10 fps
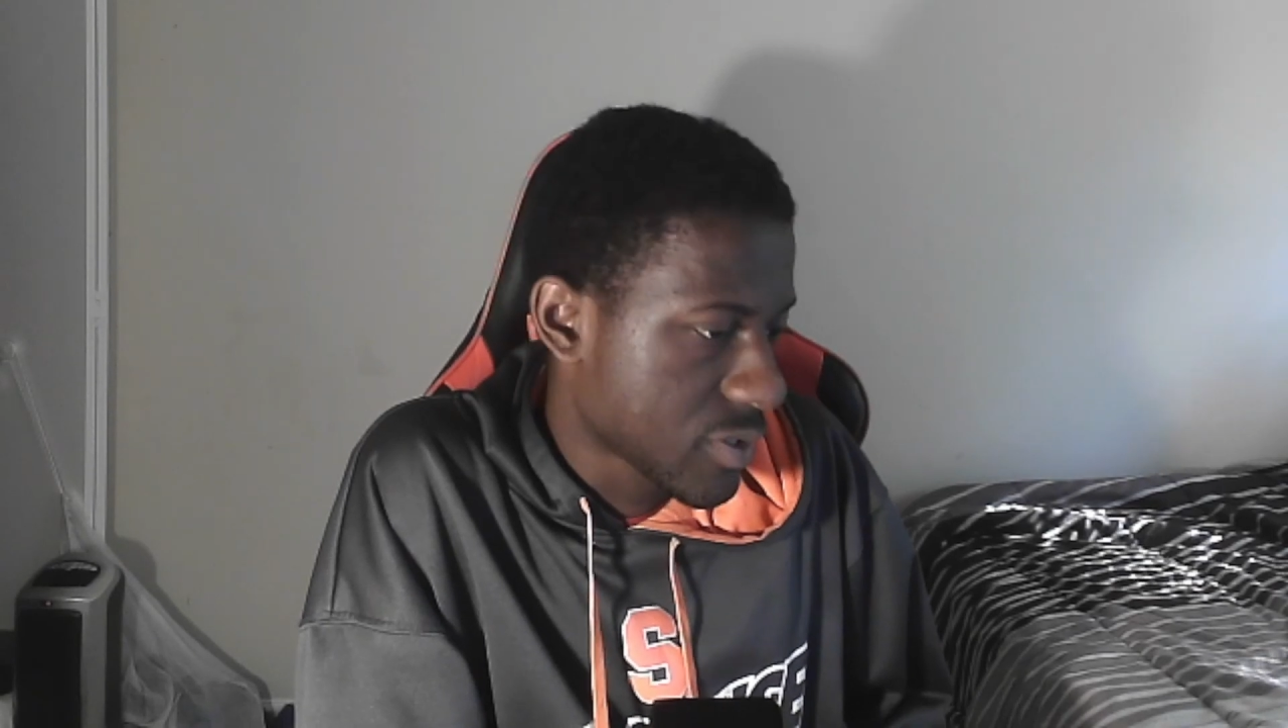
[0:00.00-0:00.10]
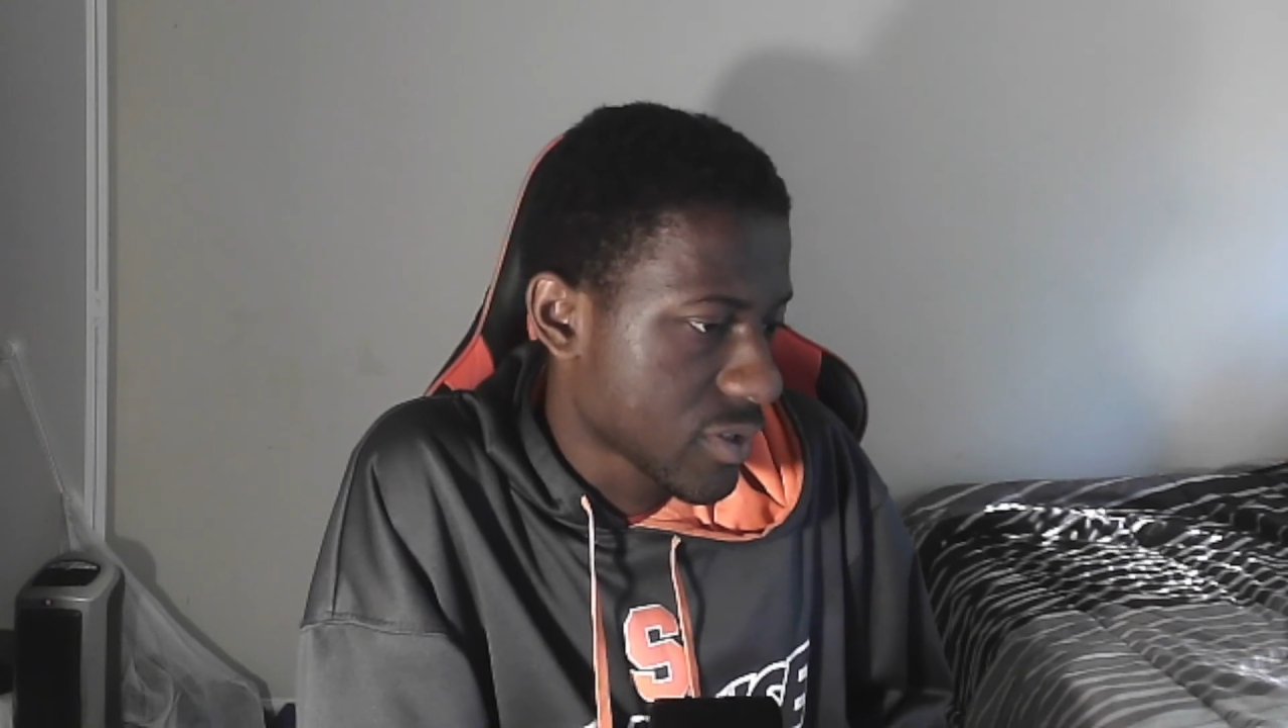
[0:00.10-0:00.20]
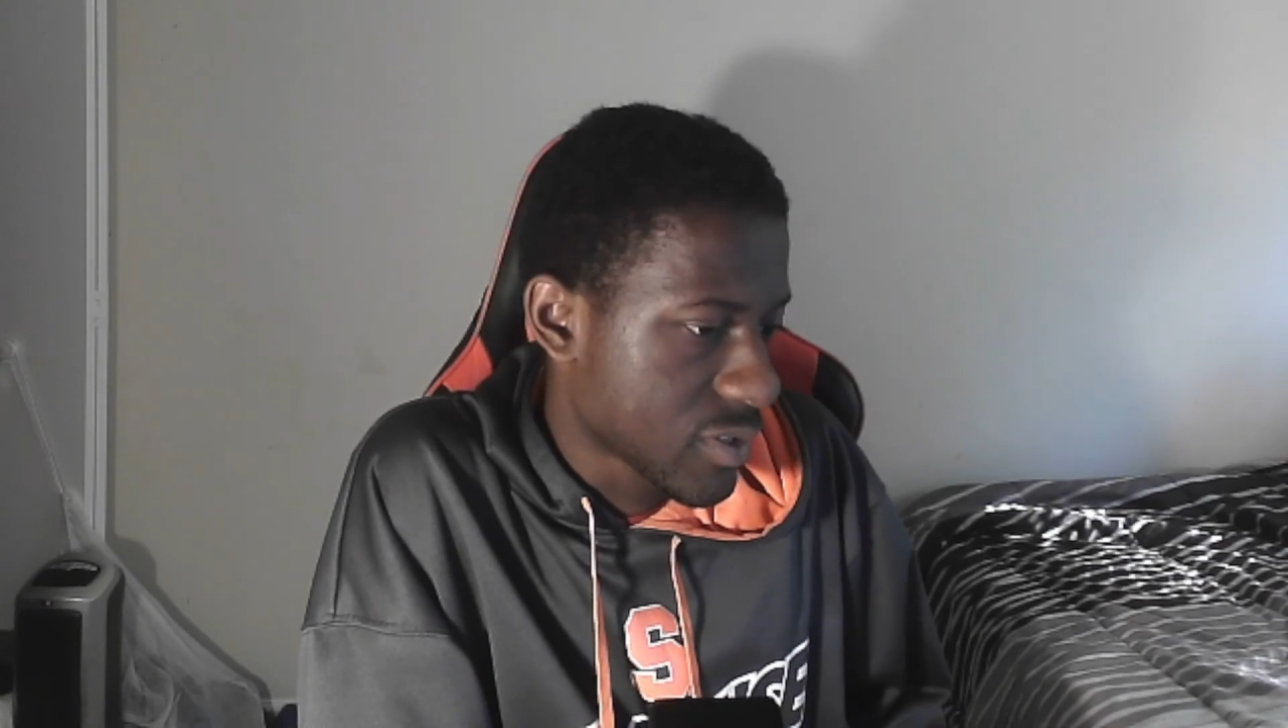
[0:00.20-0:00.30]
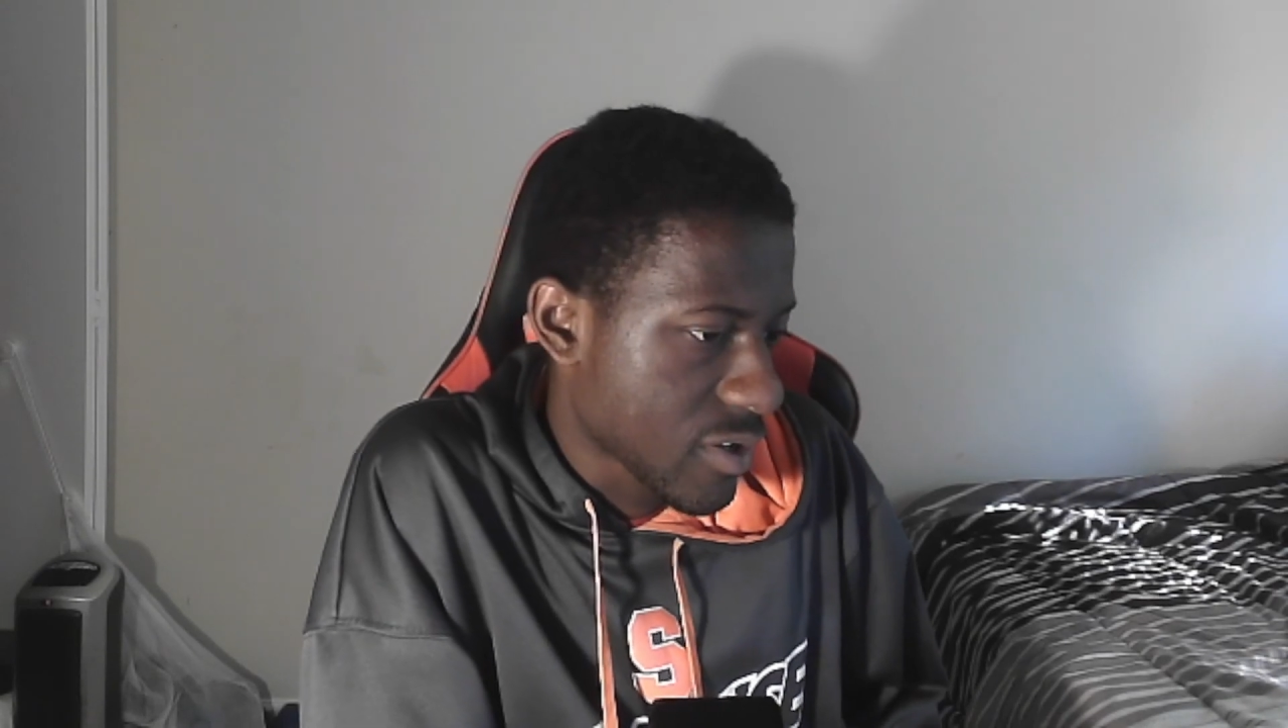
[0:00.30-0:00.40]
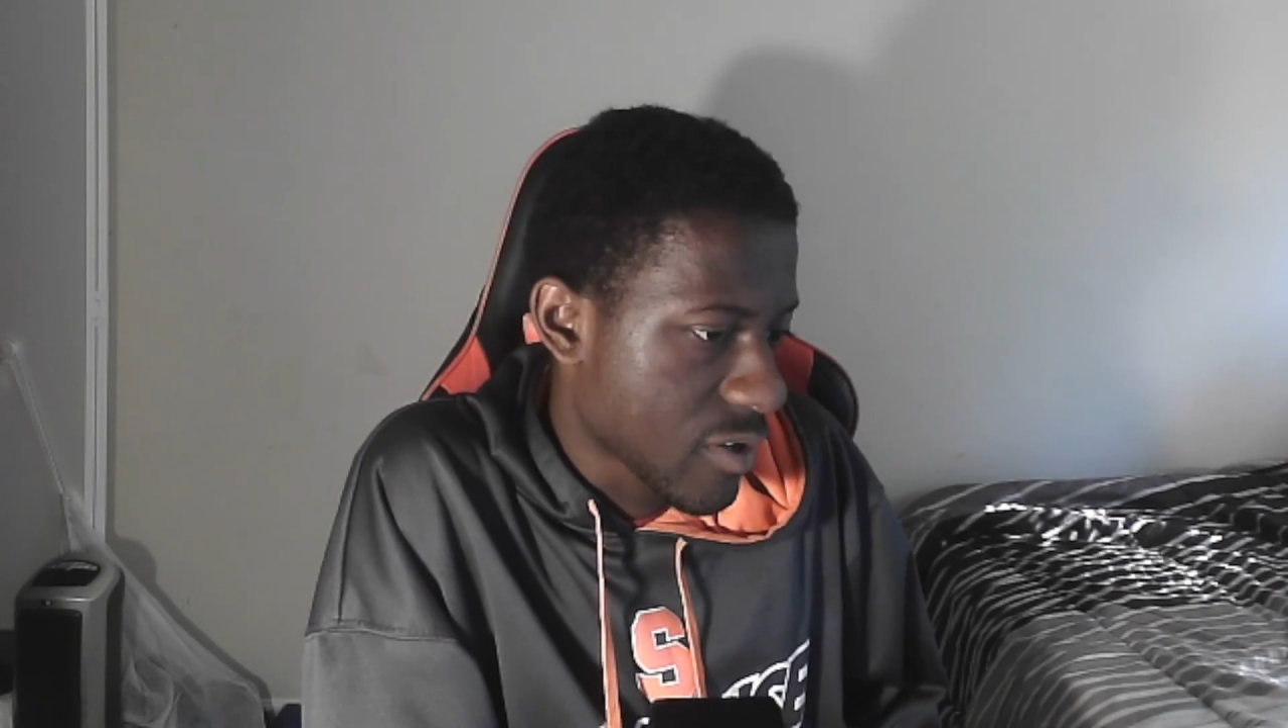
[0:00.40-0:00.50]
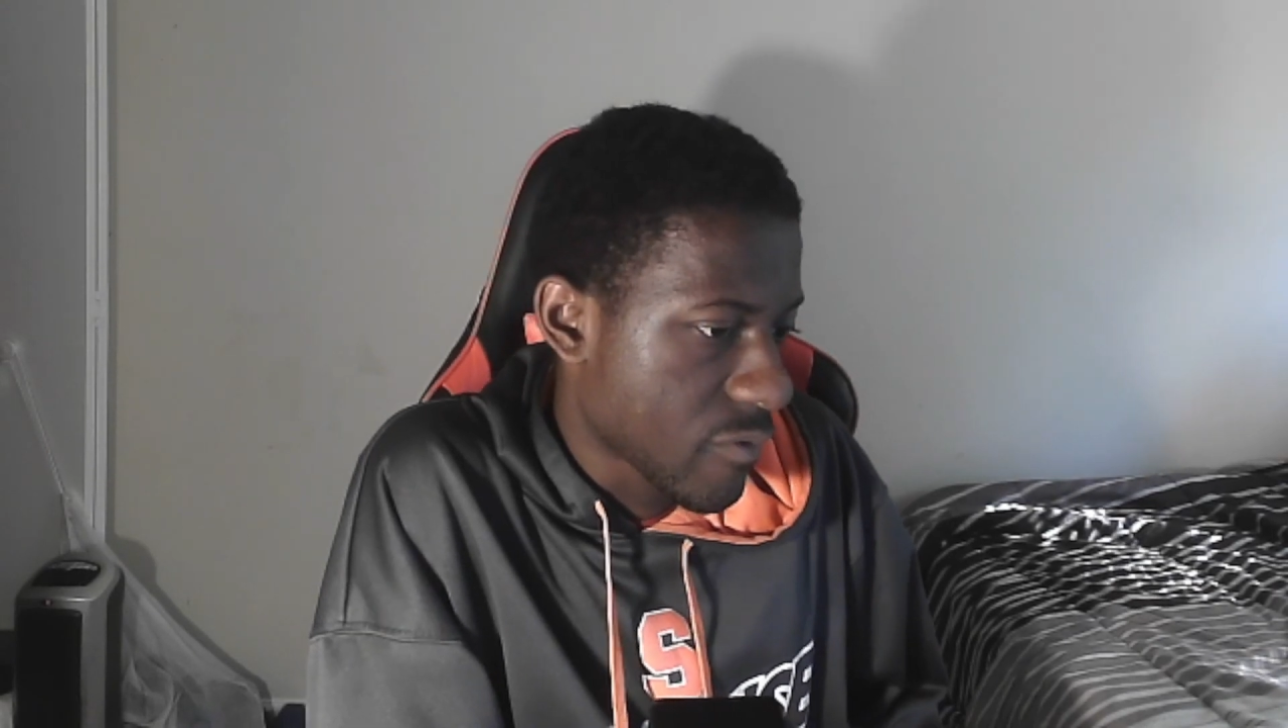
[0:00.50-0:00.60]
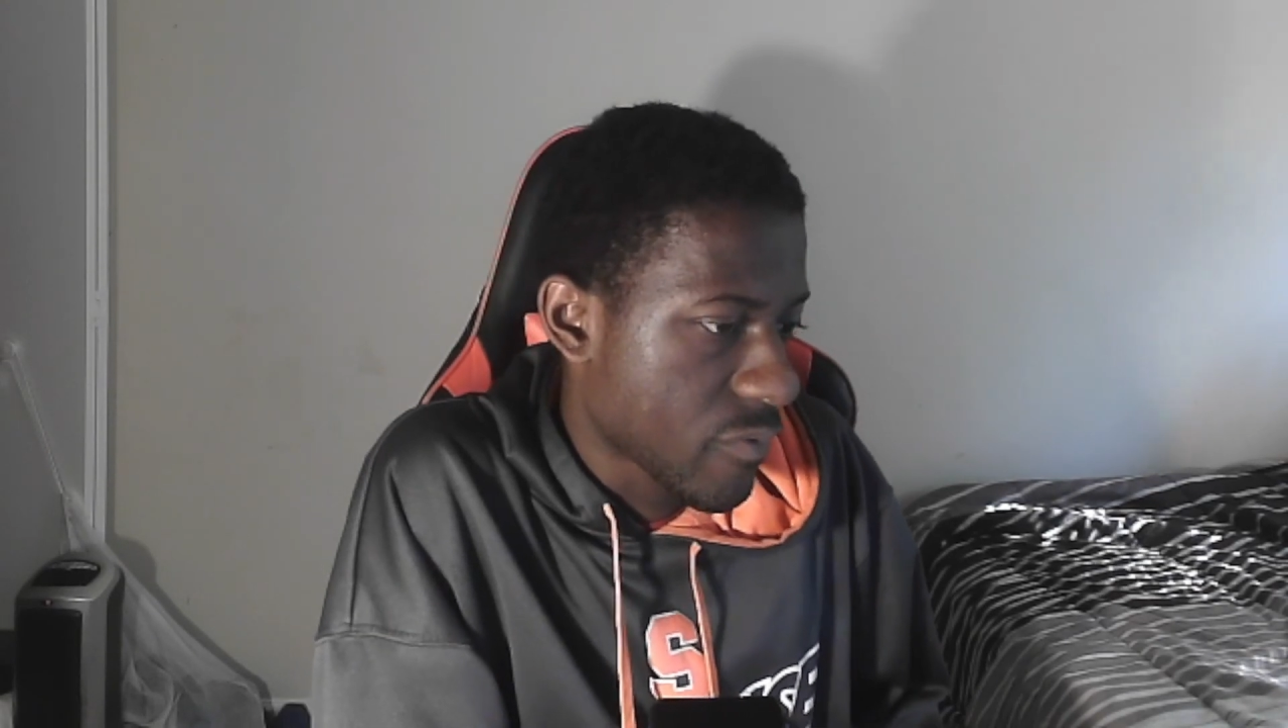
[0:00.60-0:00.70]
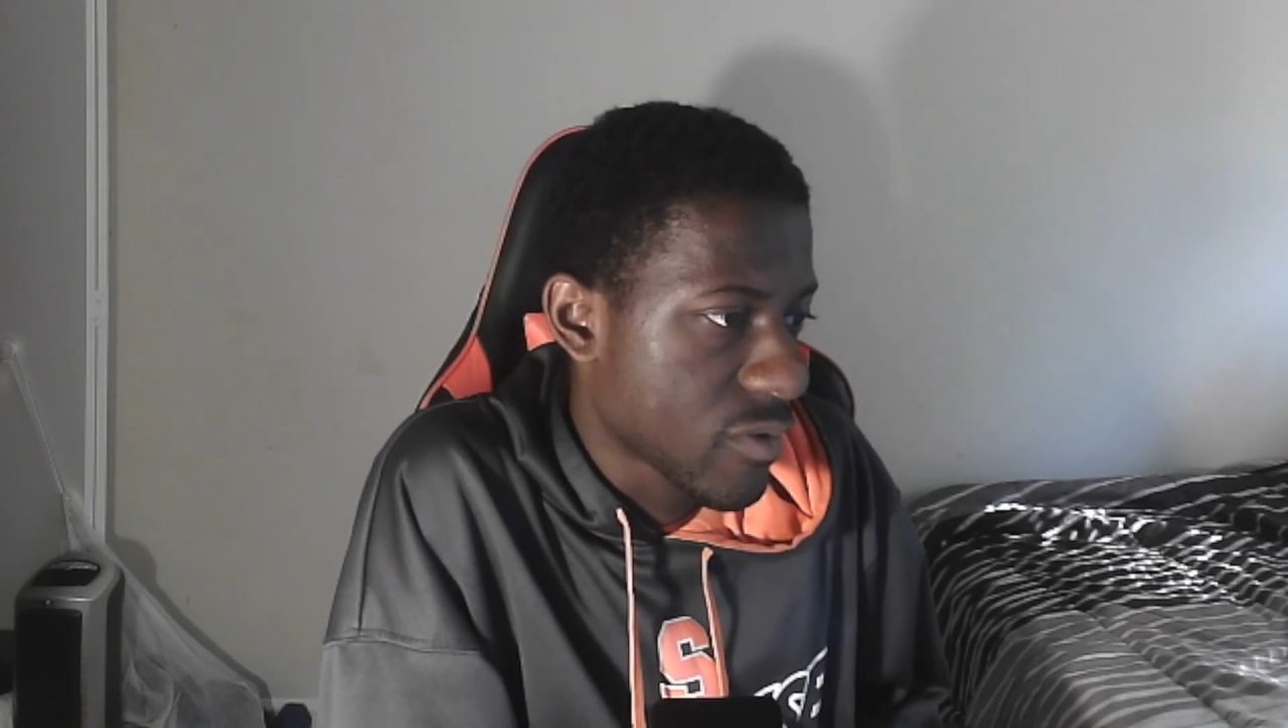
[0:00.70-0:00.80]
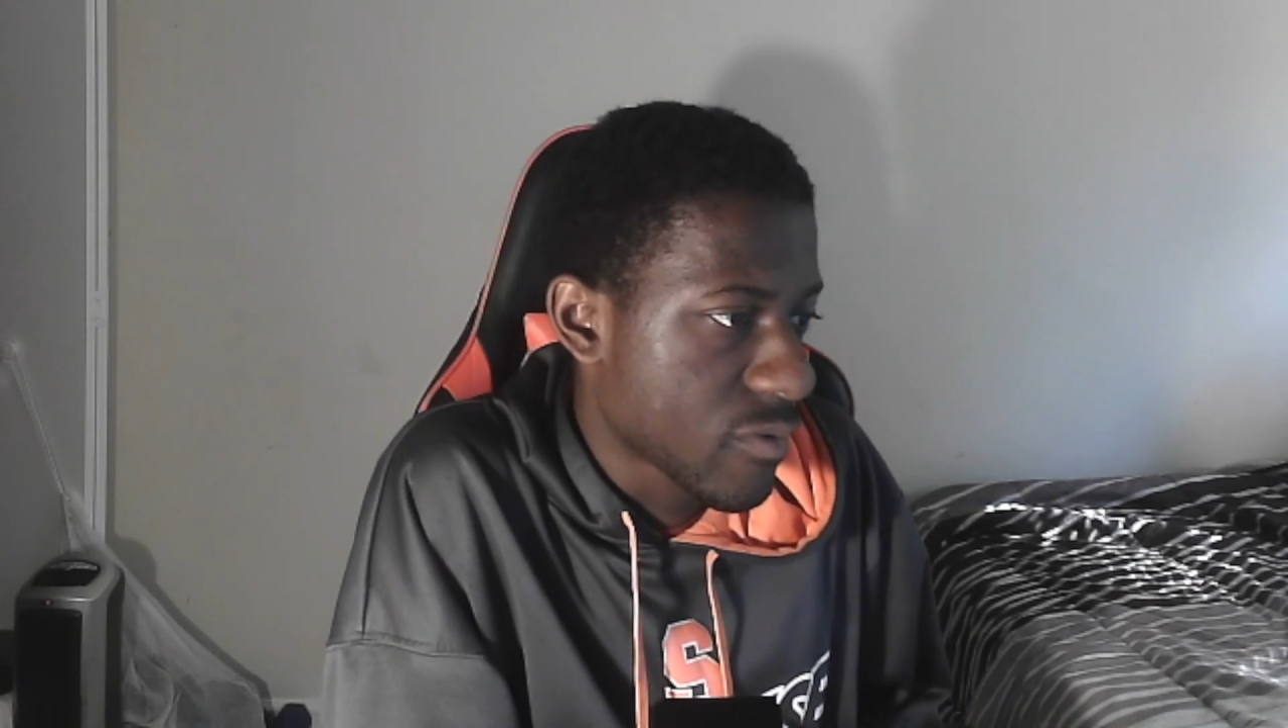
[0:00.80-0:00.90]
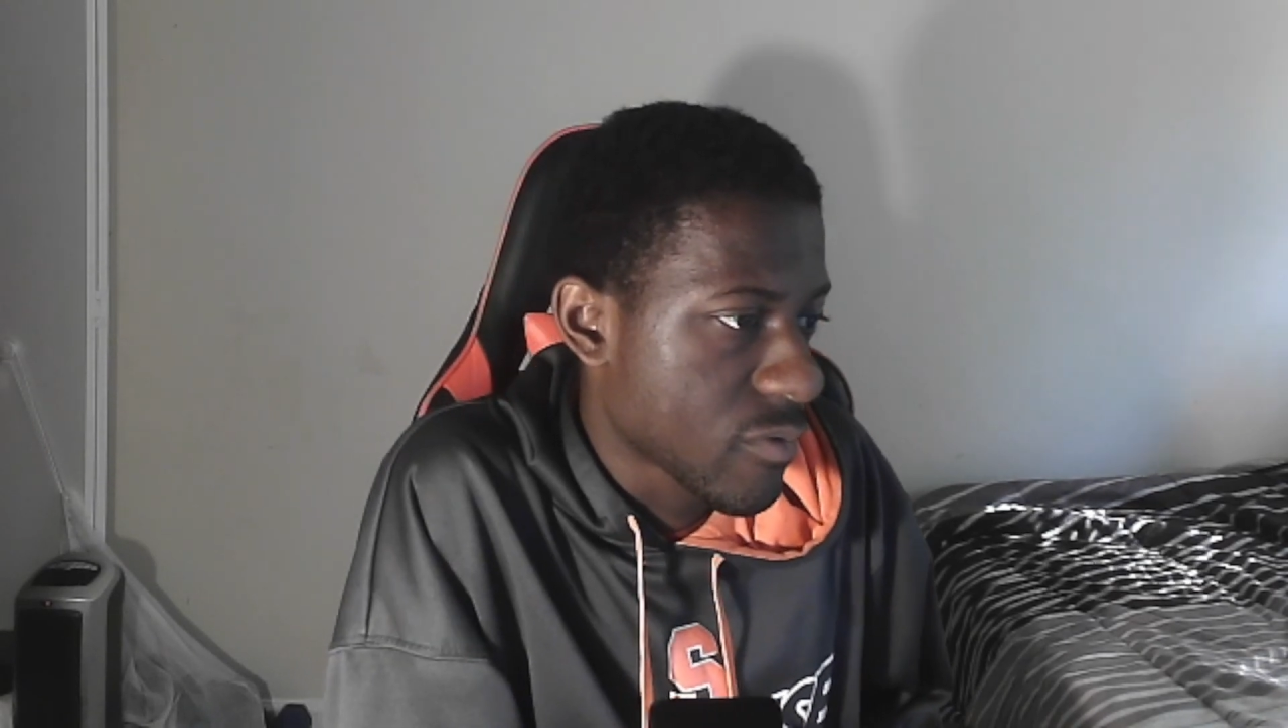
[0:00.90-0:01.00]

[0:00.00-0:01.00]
and stuff, and